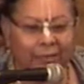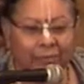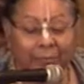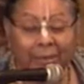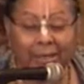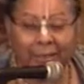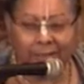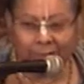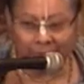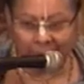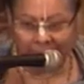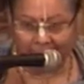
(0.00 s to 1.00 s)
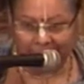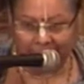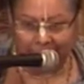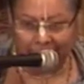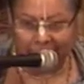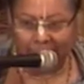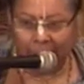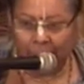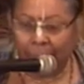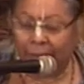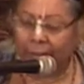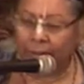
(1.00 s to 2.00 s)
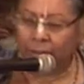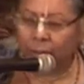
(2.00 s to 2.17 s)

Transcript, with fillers: even begin to explain. But there's